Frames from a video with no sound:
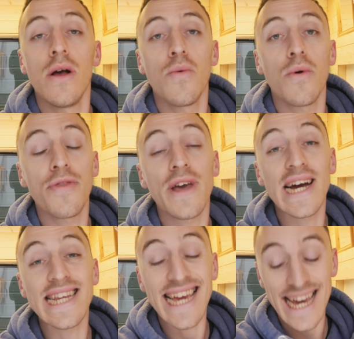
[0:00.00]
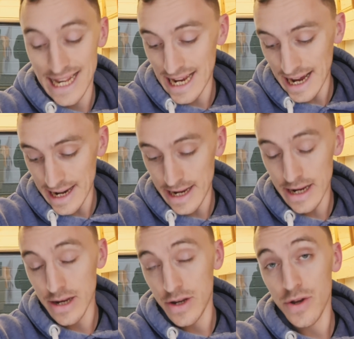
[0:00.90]
One thing I didn't get to add
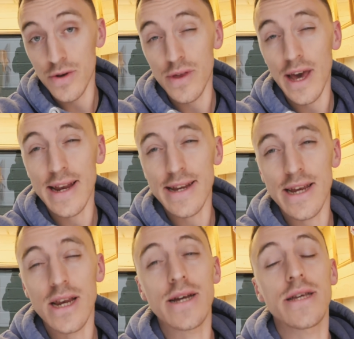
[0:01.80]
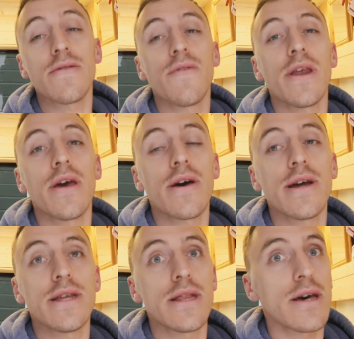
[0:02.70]
in to the LED lighting video that I
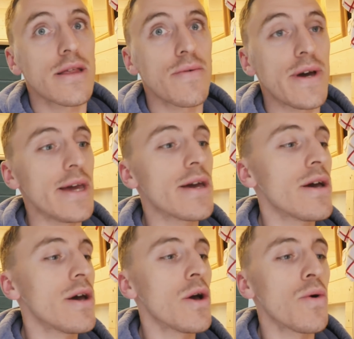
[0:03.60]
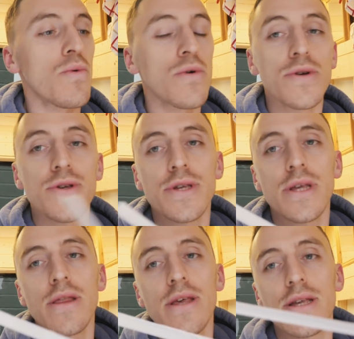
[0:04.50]
did the other week was
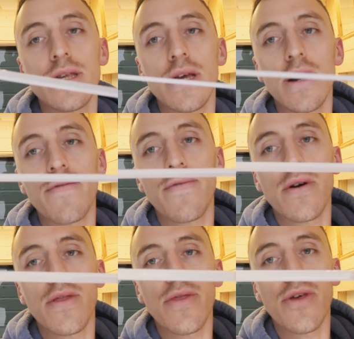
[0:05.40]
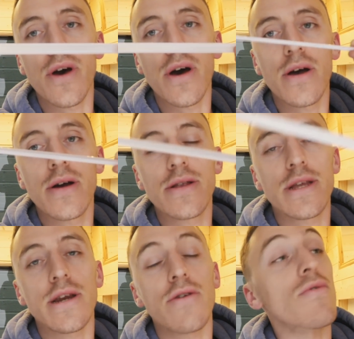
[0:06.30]
this stuff that
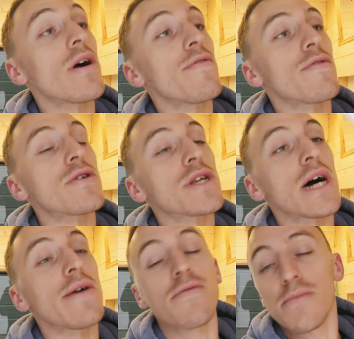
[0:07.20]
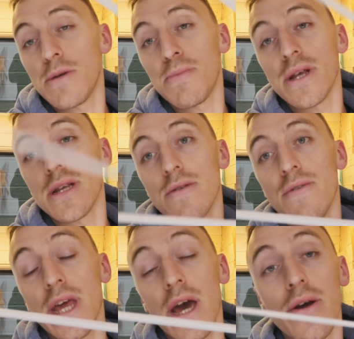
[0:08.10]
didn't arrive on time for me to put it into the
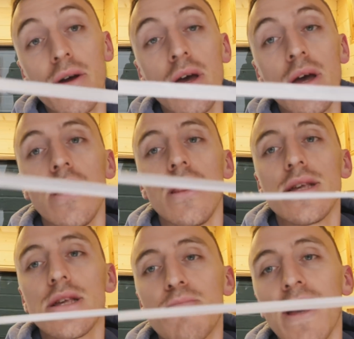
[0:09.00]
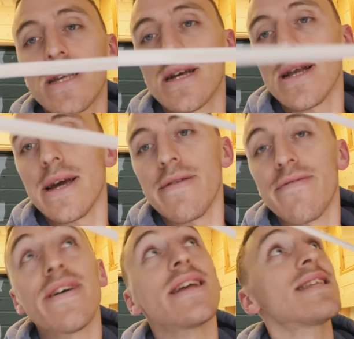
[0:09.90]
video. This is basically
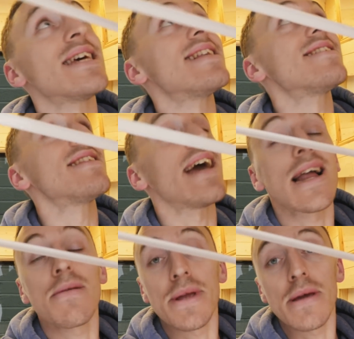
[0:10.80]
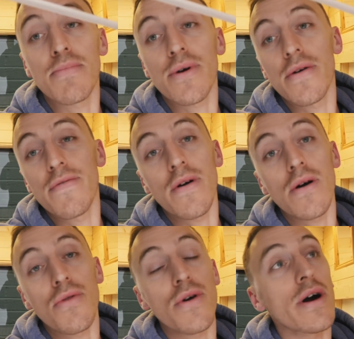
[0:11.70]
fits into the aluminium
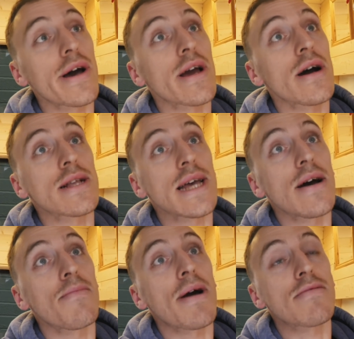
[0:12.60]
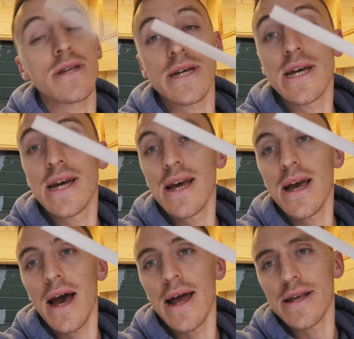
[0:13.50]
profile that I cut out and mounted,
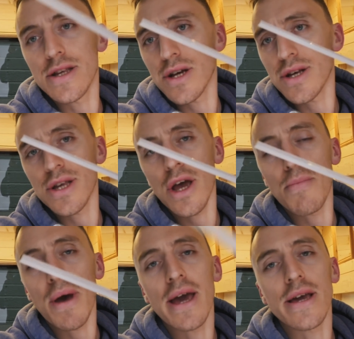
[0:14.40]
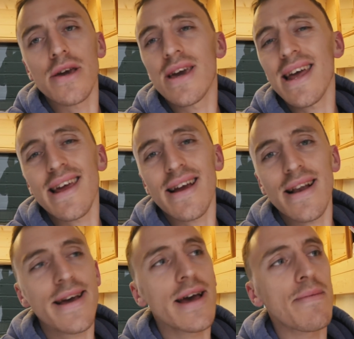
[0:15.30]
and it's just opaque. You can get it in
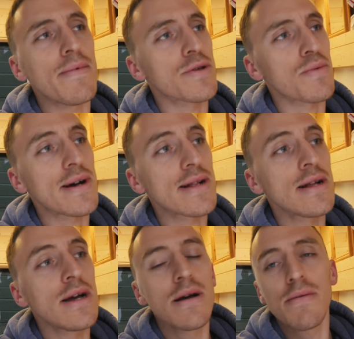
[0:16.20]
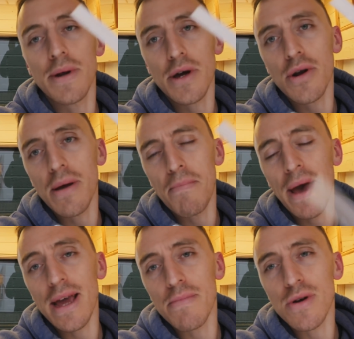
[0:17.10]
clear as well, but I got it in
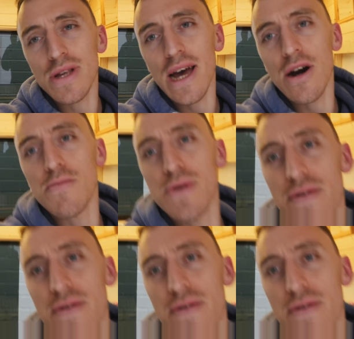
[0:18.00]
opaque because it helps